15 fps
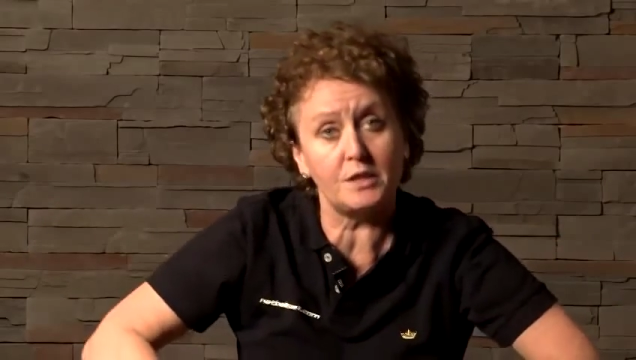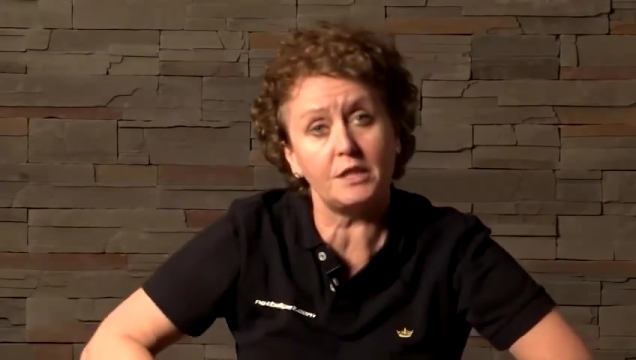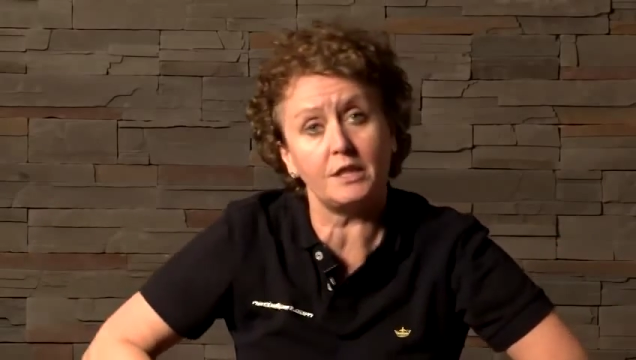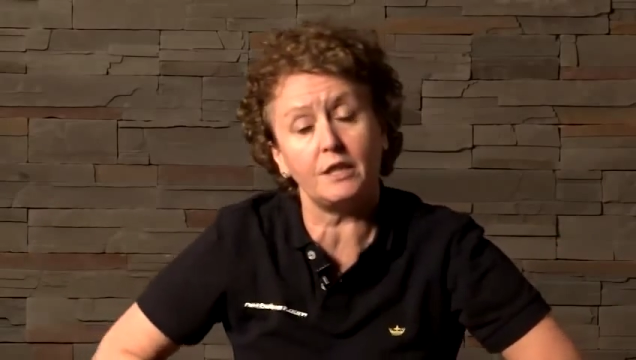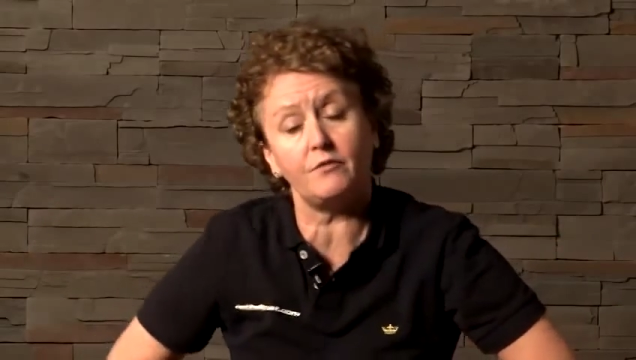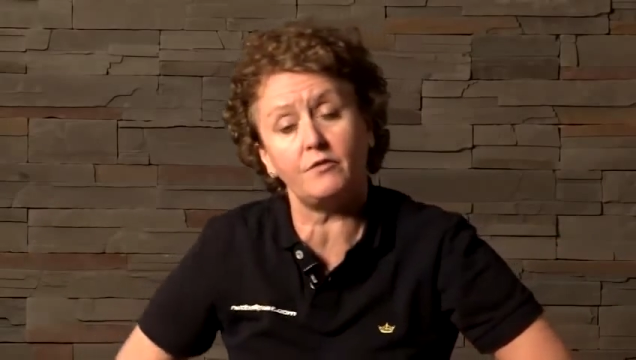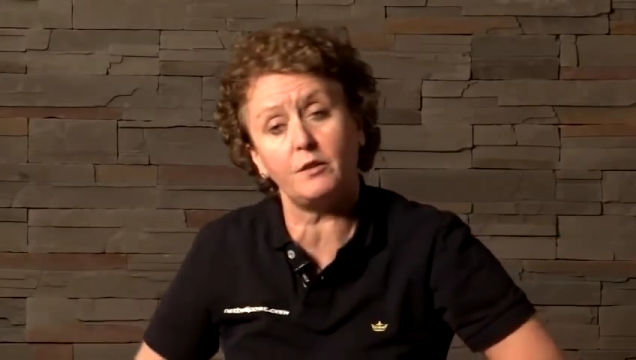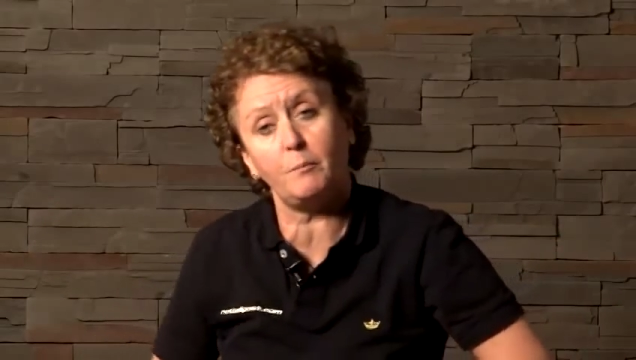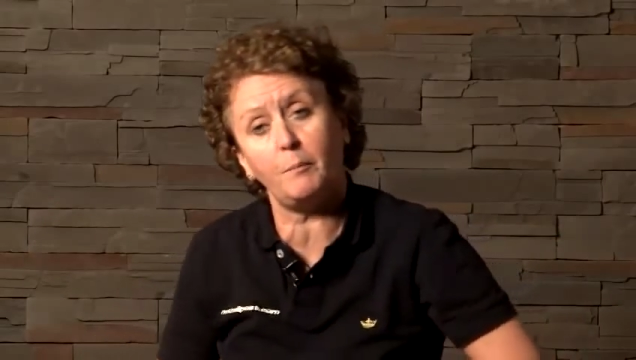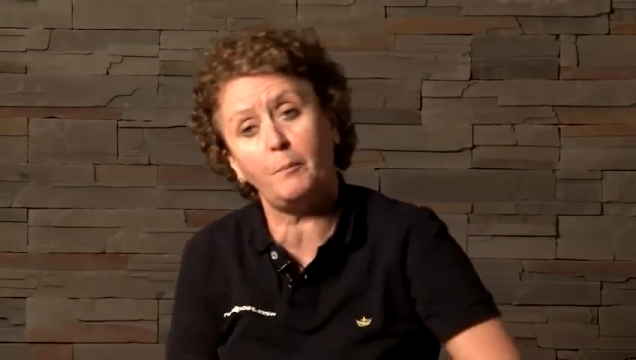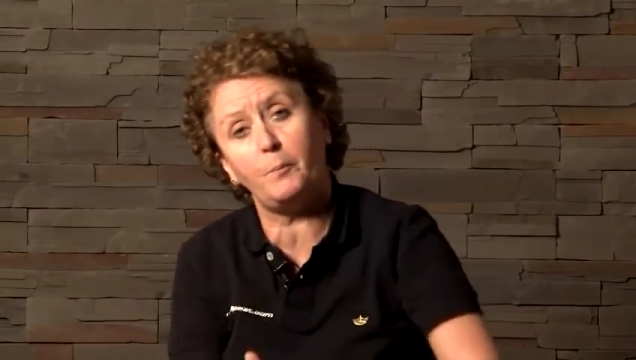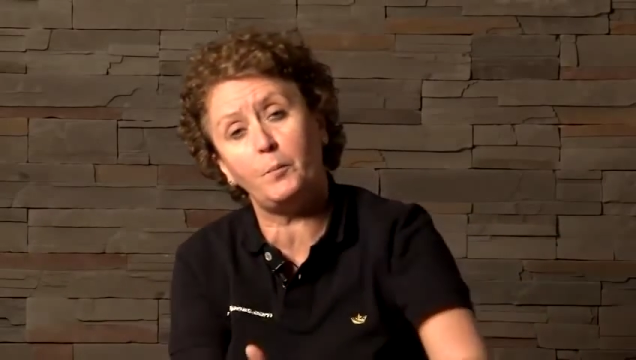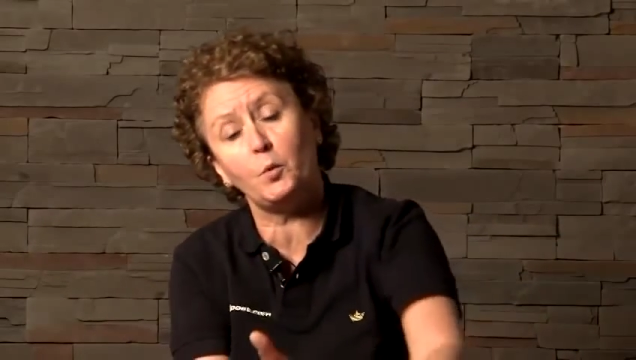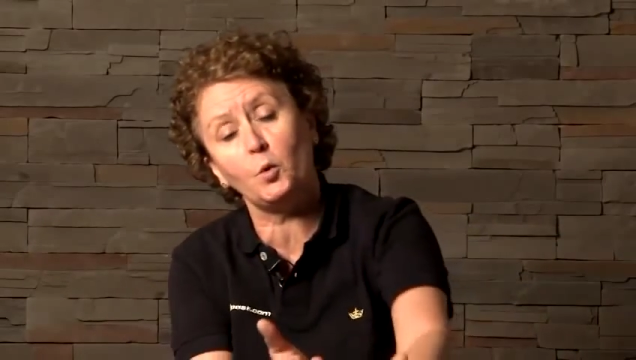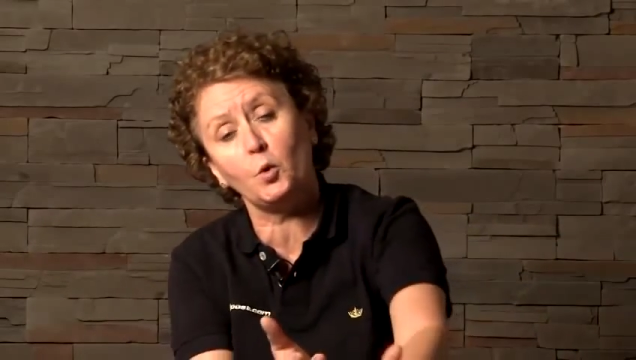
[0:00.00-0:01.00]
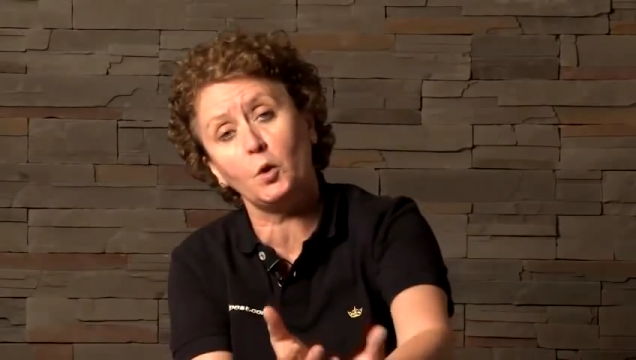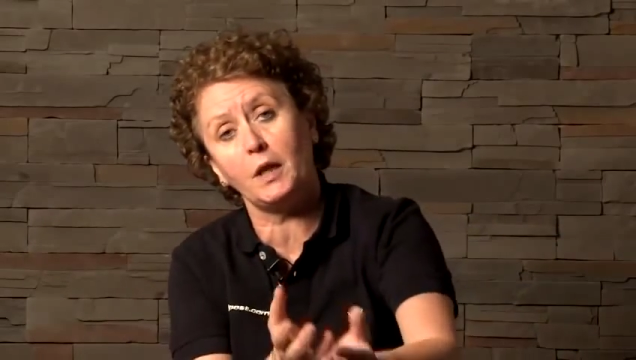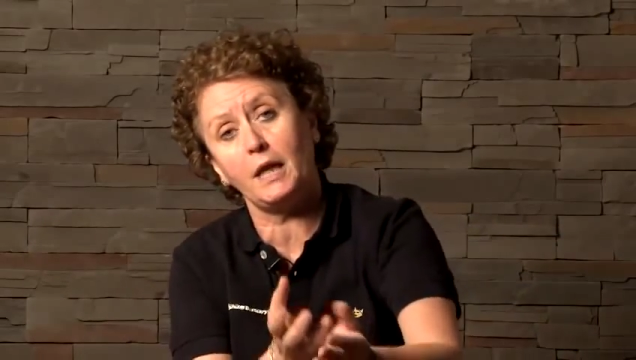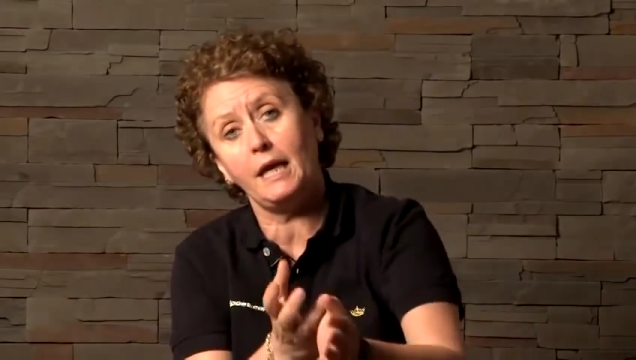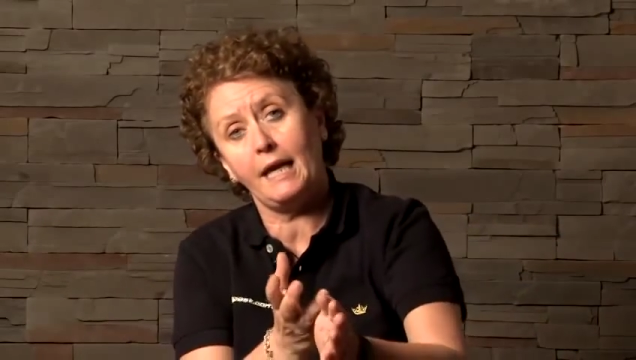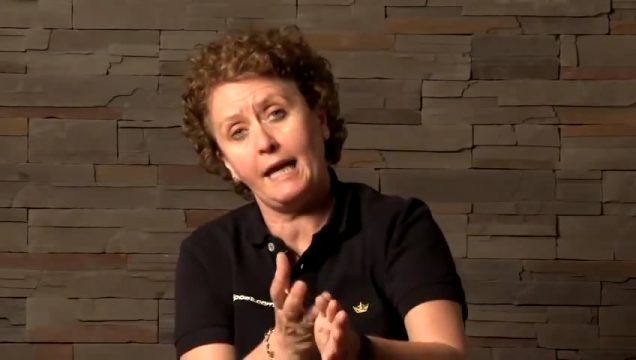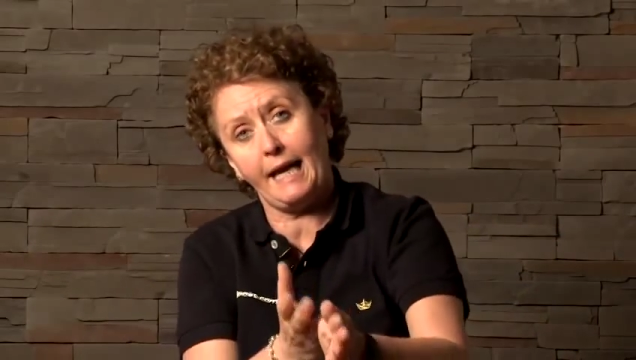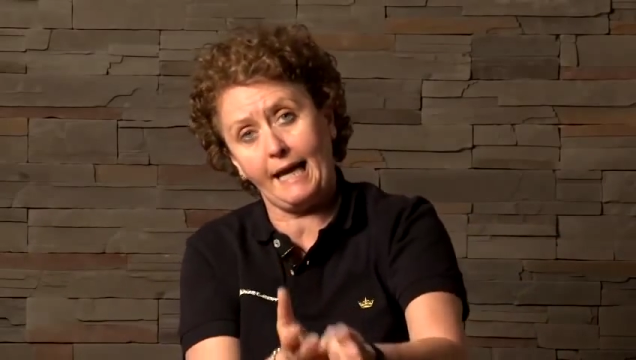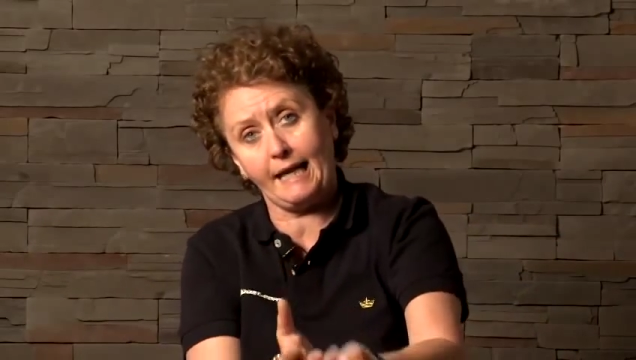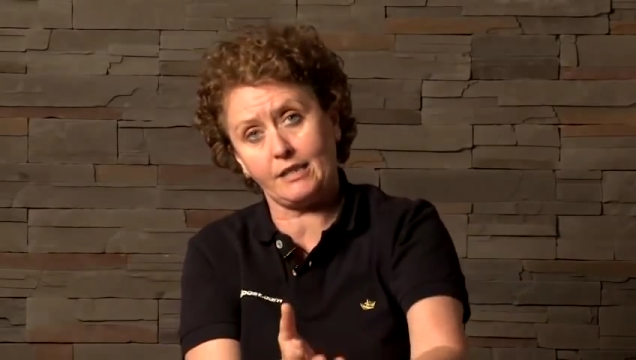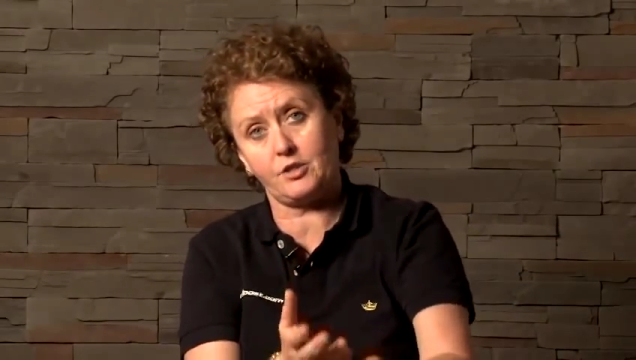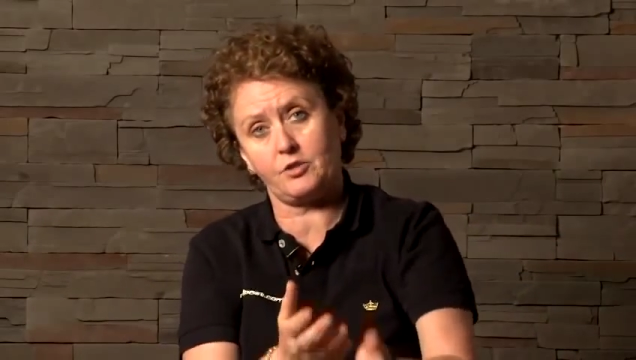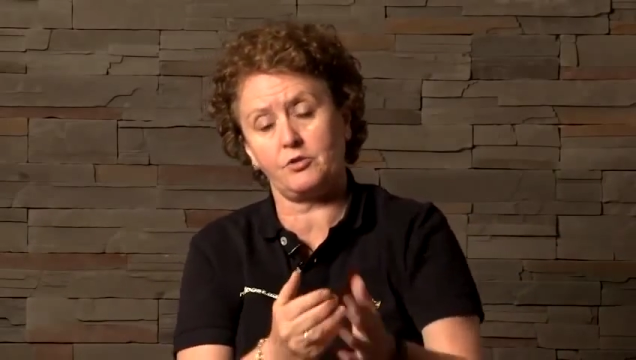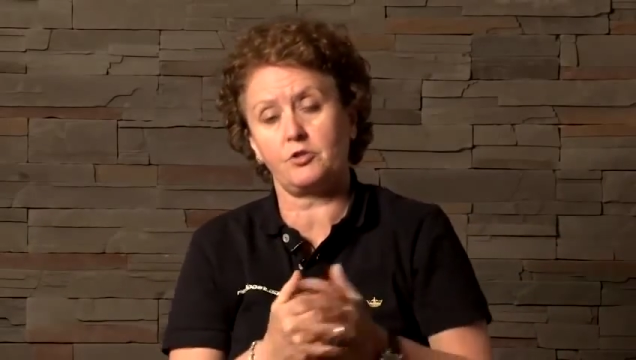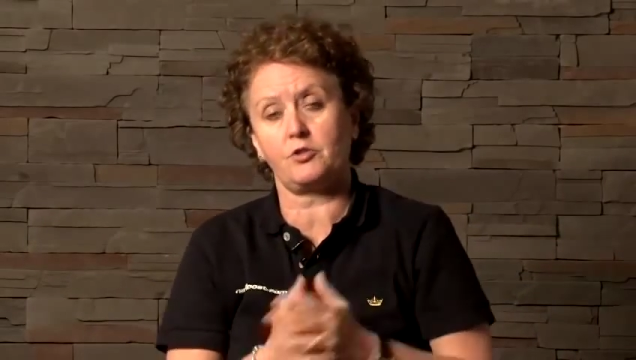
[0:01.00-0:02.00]
to give the ball
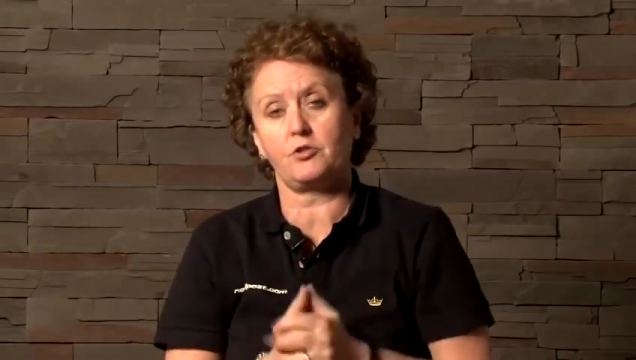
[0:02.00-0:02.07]
extra